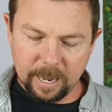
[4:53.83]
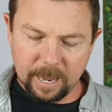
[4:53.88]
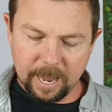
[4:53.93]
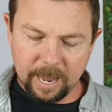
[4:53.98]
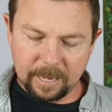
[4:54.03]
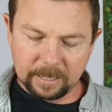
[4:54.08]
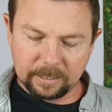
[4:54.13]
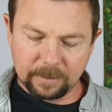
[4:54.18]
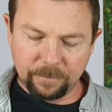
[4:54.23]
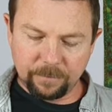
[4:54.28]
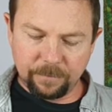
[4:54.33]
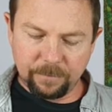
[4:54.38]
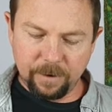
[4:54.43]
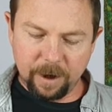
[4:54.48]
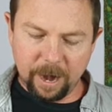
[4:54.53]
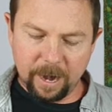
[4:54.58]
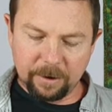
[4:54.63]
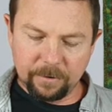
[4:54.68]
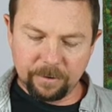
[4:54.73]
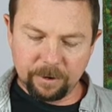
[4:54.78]
as a
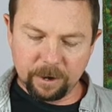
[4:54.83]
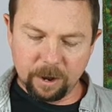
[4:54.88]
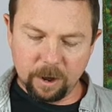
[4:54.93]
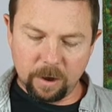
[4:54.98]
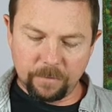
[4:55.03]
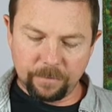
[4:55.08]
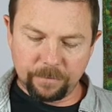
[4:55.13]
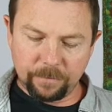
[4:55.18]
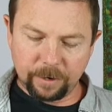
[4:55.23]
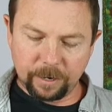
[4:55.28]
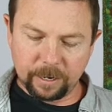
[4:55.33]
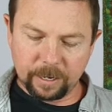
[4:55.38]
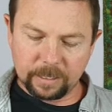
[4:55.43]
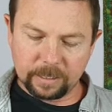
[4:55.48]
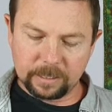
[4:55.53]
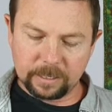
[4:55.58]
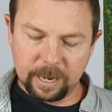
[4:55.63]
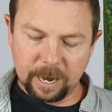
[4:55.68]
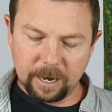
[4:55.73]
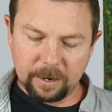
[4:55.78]
fragrant offering and
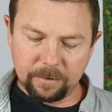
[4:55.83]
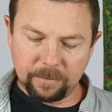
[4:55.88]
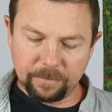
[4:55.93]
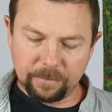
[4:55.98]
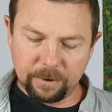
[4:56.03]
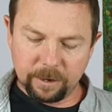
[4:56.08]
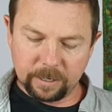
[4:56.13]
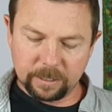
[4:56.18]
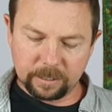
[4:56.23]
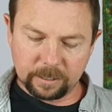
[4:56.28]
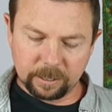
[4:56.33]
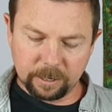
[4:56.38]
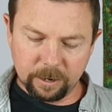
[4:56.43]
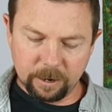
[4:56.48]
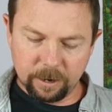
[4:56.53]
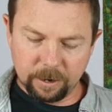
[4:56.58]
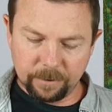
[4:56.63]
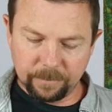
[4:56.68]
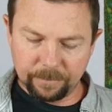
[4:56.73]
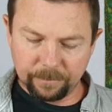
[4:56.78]
sacrifice to God.